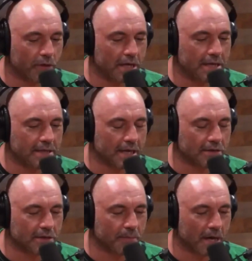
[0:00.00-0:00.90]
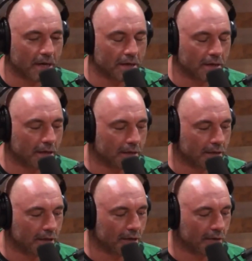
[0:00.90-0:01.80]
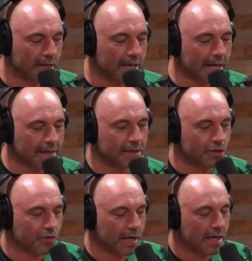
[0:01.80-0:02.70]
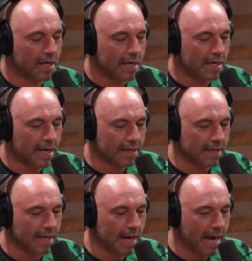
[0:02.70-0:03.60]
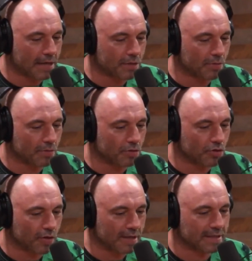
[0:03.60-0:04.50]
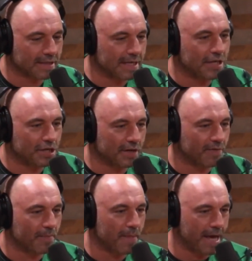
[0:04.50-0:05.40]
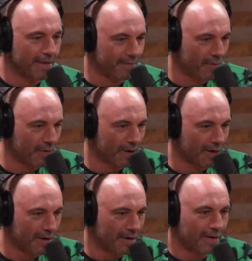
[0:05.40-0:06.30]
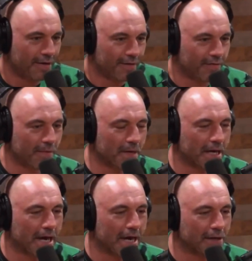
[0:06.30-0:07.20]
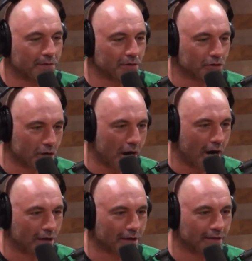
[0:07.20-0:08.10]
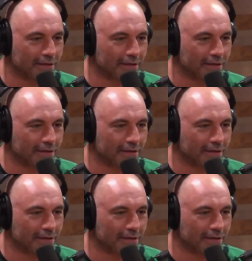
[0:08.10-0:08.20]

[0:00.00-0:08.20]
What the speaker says: he tells you about it, and you know, he got the actual translation of the metaphor from a guy who's a scholar.